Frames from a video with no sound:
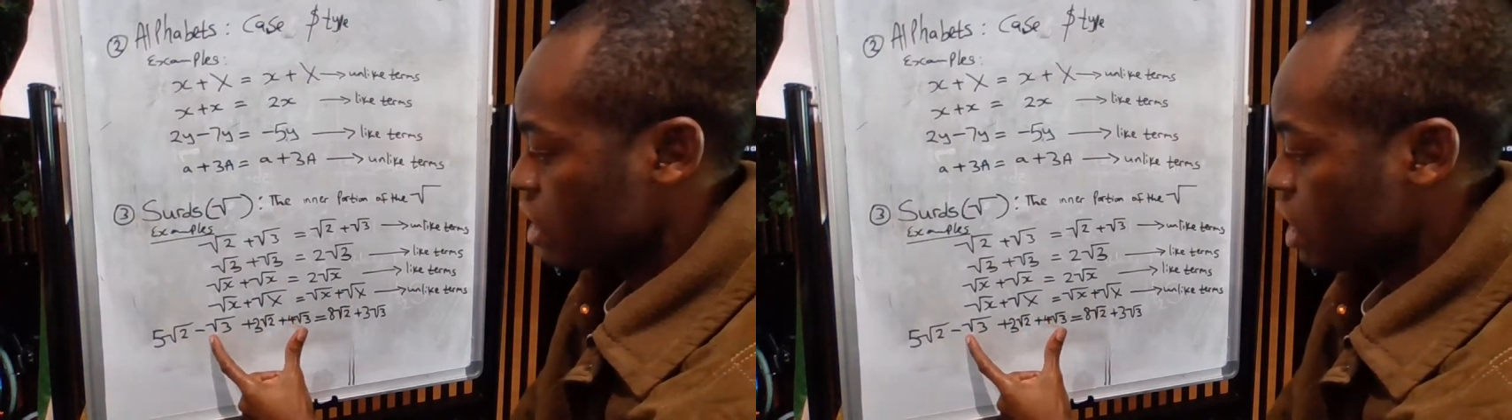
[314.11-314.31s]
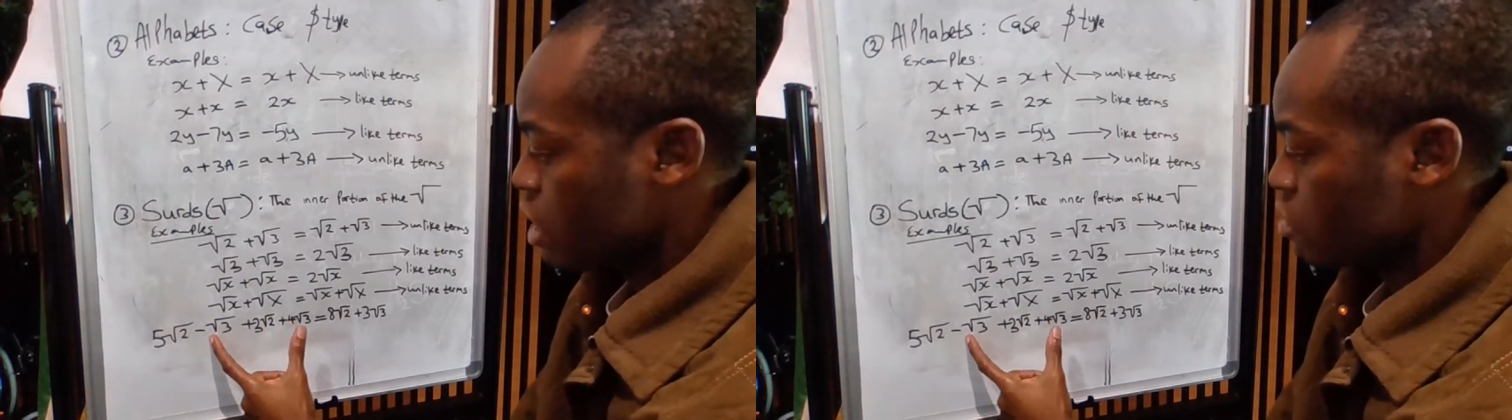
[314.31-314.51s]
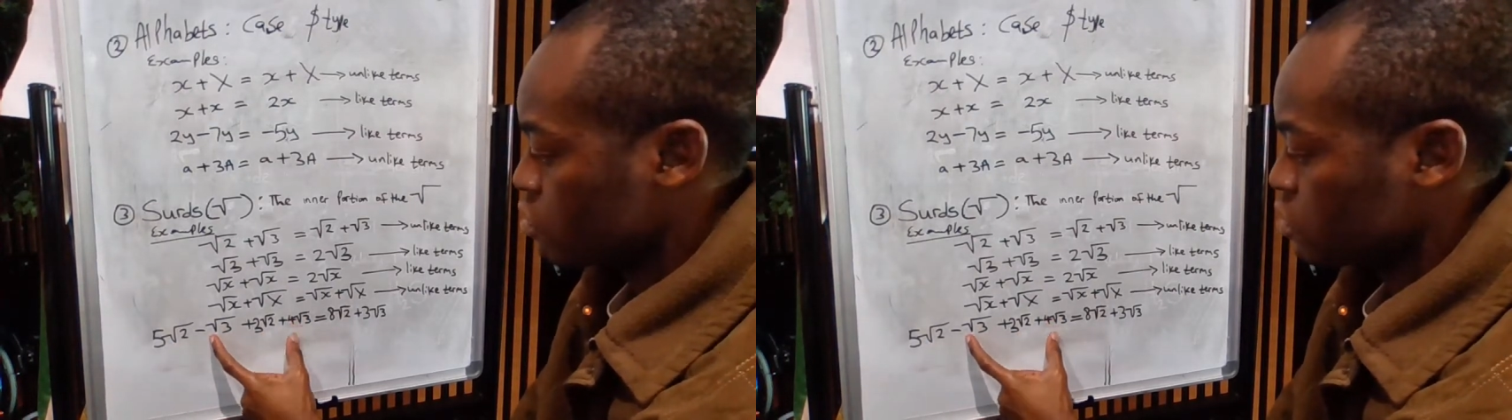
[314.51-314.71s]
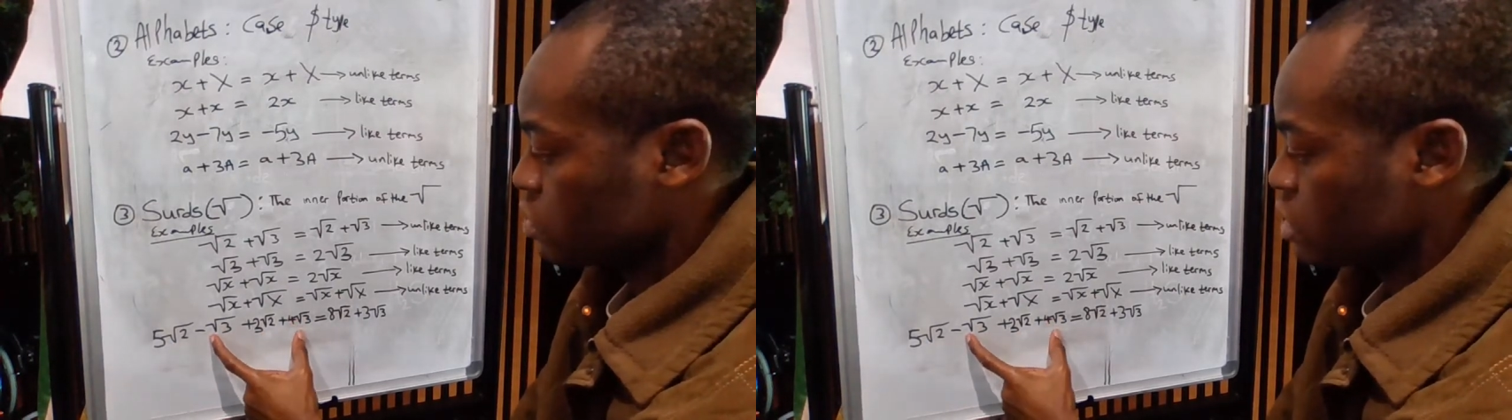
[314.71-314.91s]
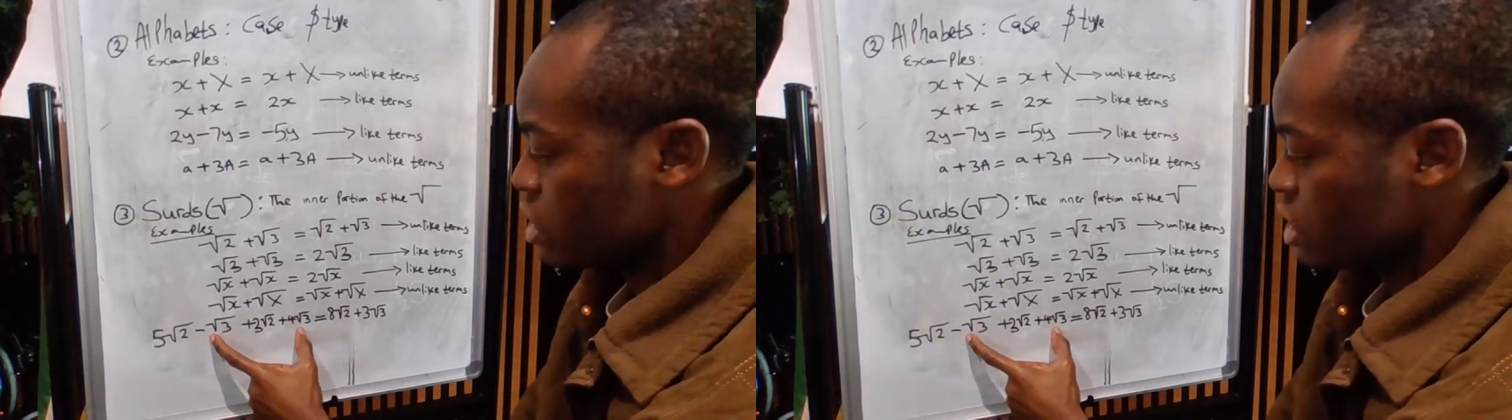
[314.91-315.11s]
and
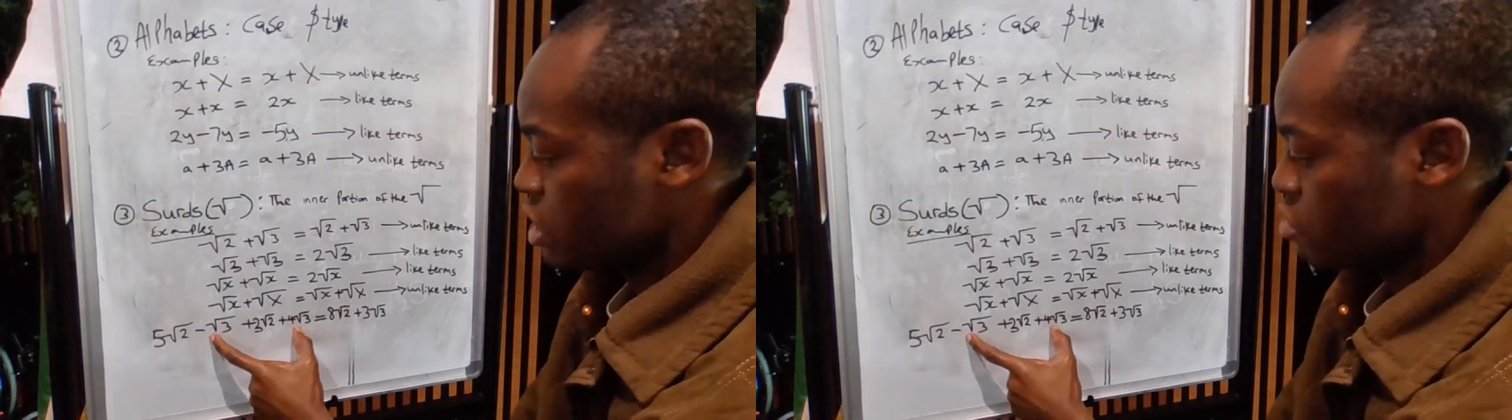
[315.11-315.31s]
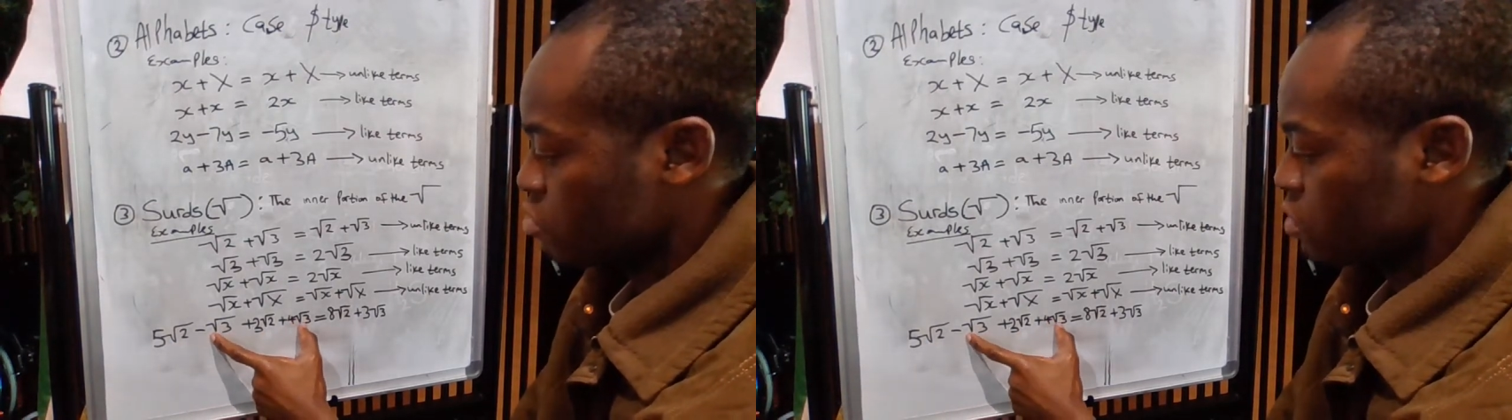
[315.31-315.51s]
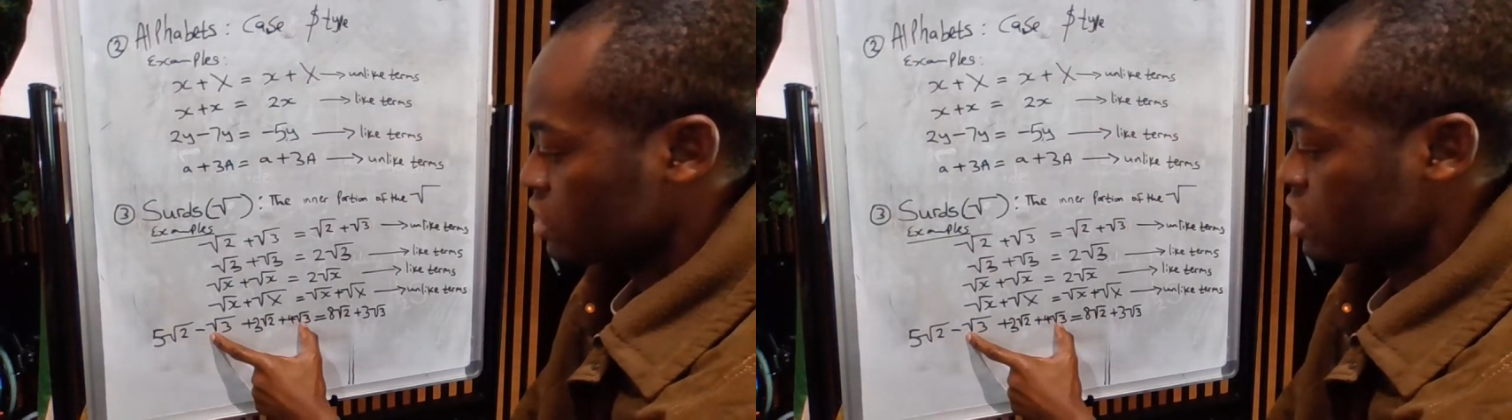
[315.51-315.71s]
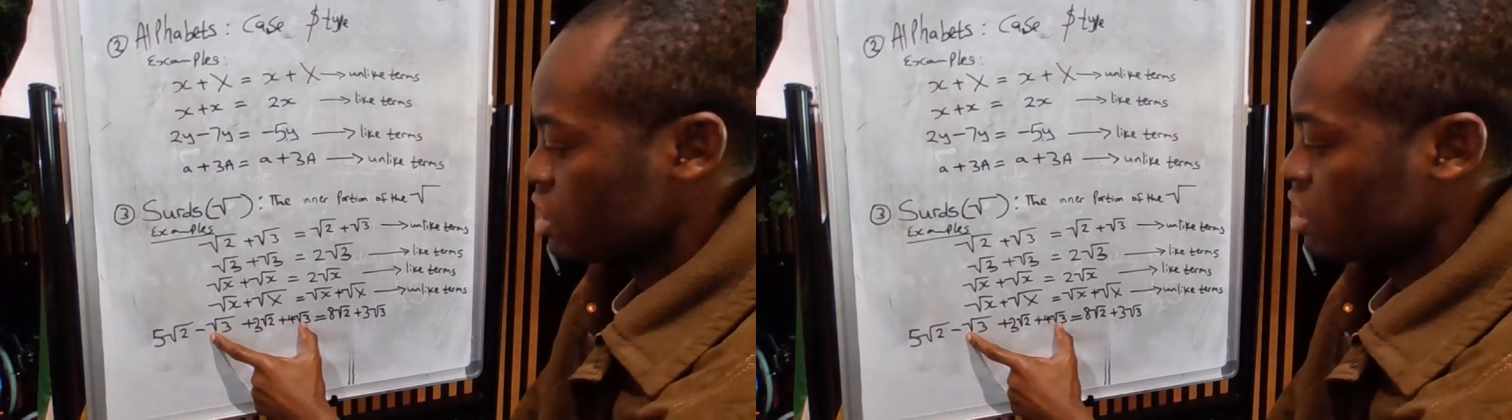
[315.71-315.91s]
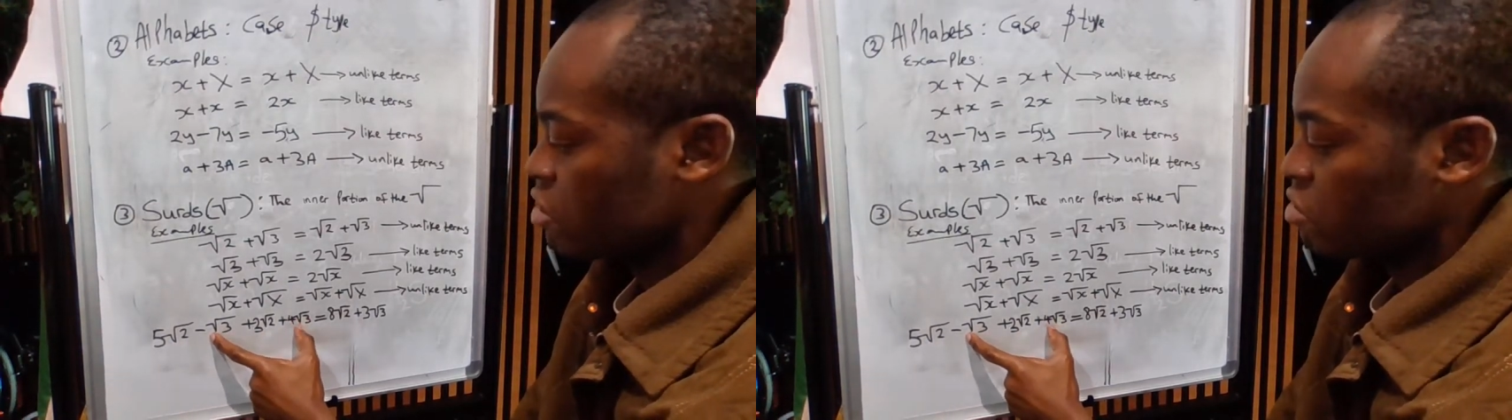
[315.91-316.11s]
root 3. Root 3.